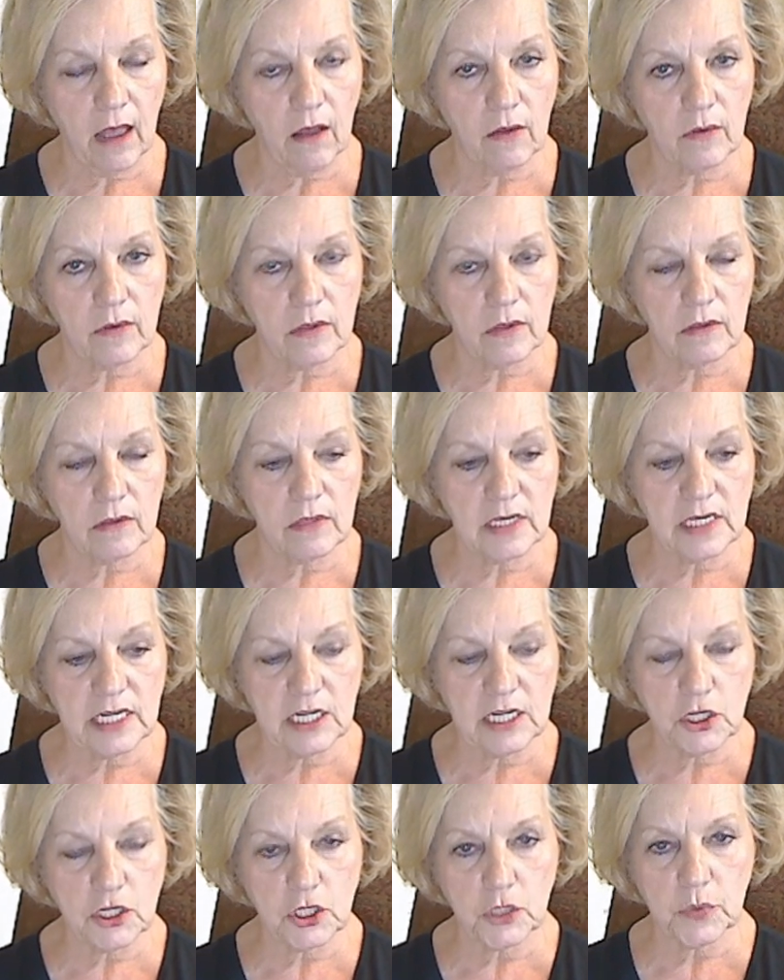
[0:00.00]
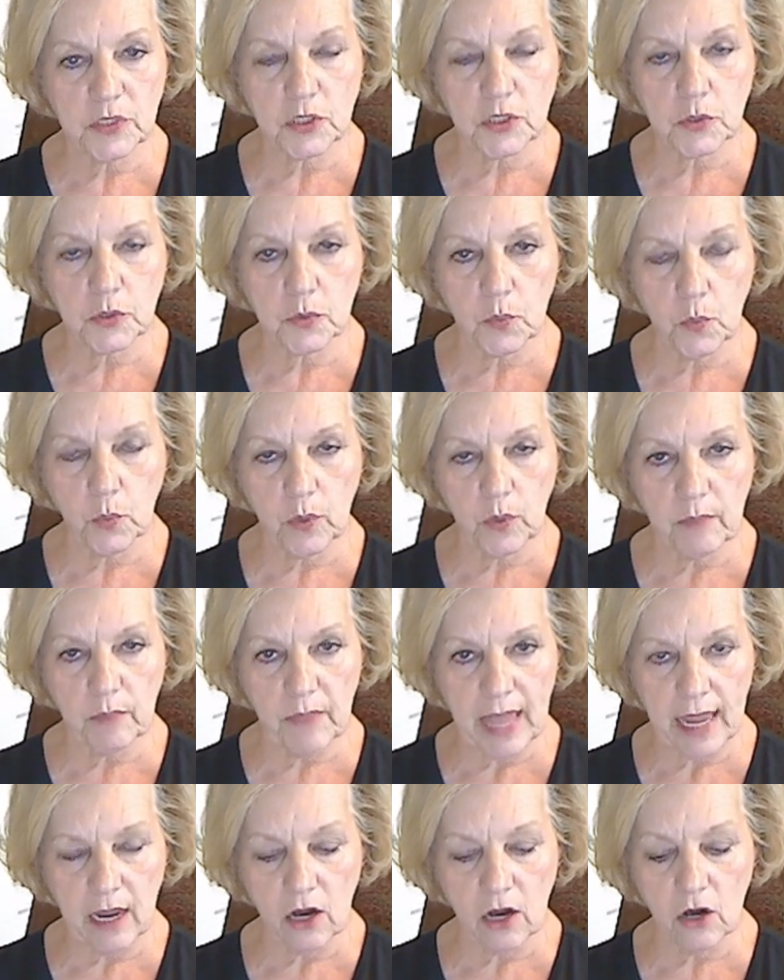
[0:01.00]
there's a scab, that sort of thing.
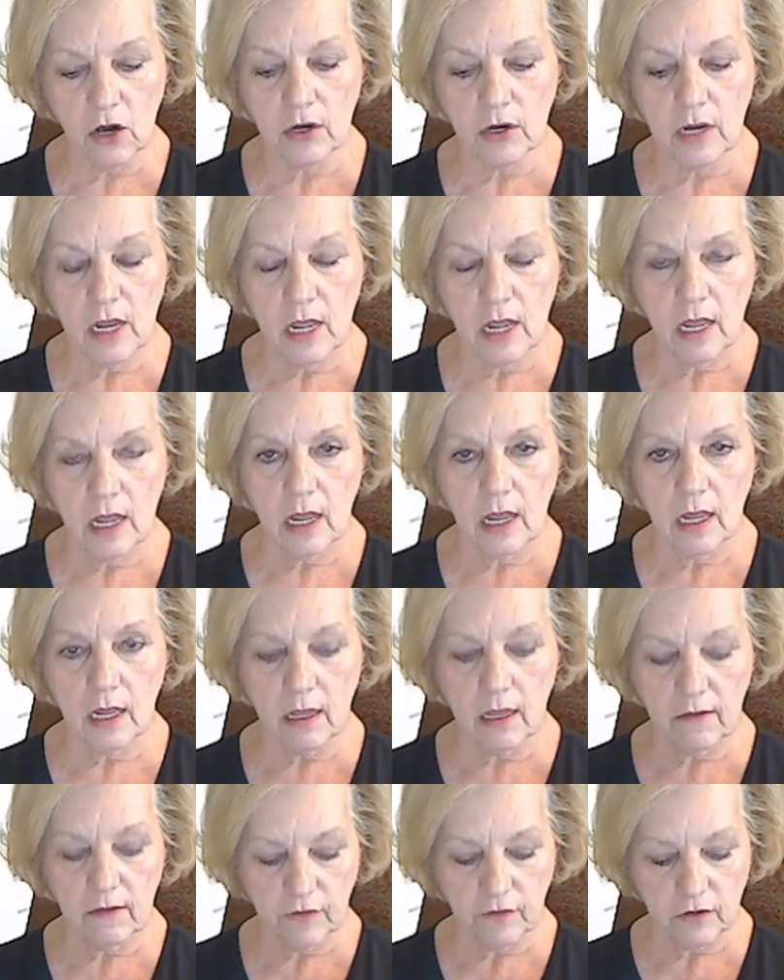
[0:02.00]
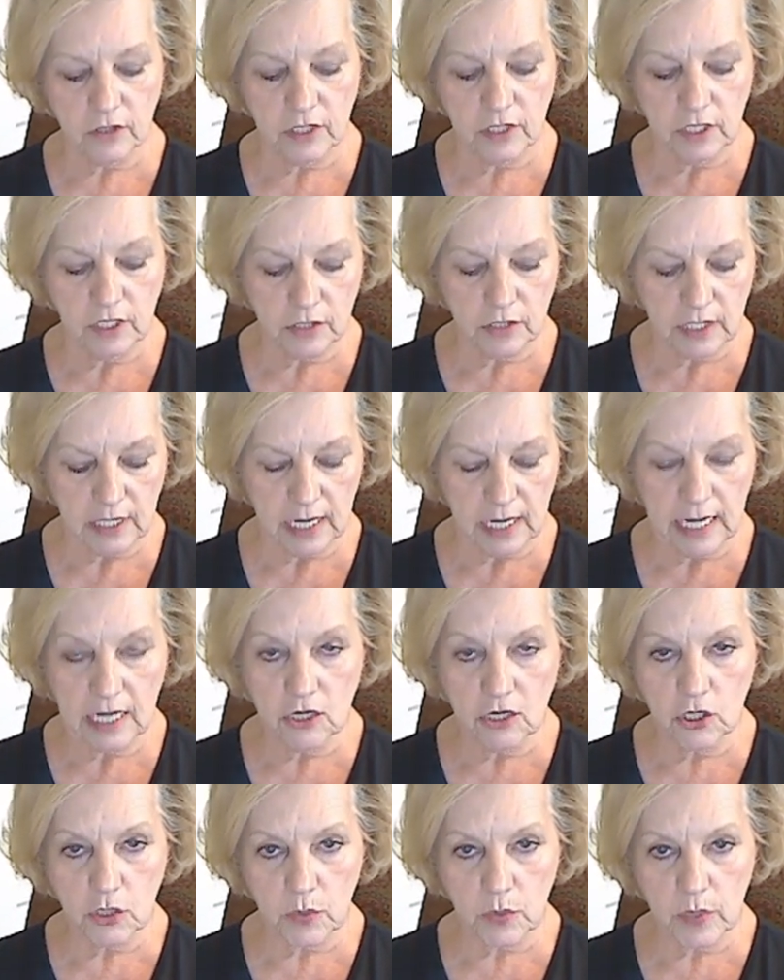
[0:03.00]
You need to know those steps of
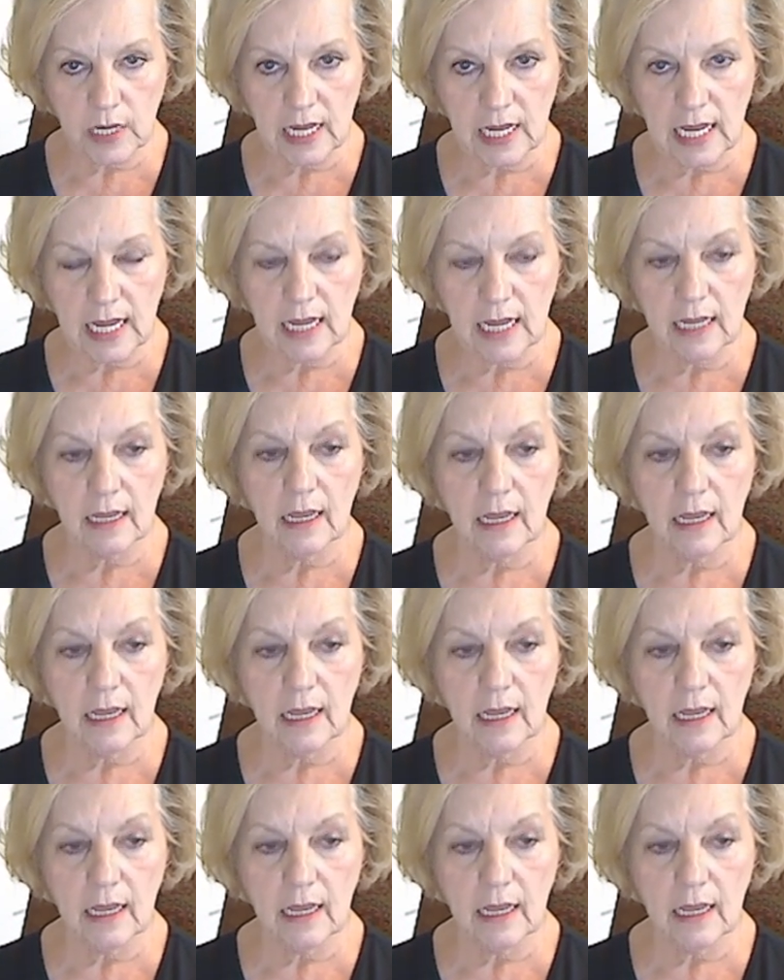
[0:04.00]
tissue repair.